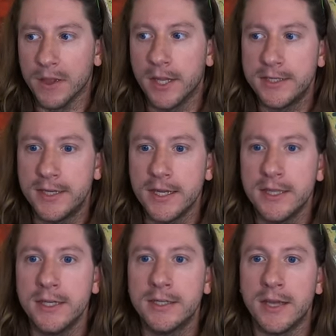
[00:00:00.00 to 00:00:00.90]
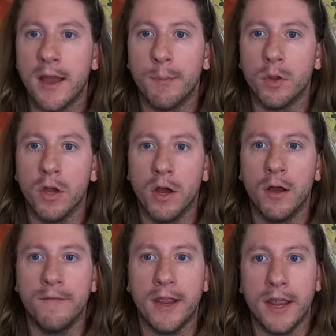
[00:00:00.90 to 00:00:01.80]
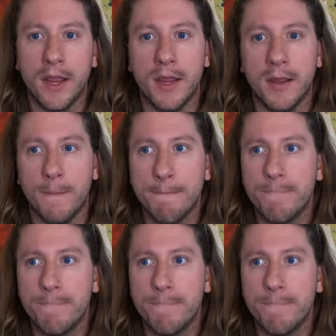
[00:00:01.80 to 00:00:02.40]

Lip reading: Let's take the example of a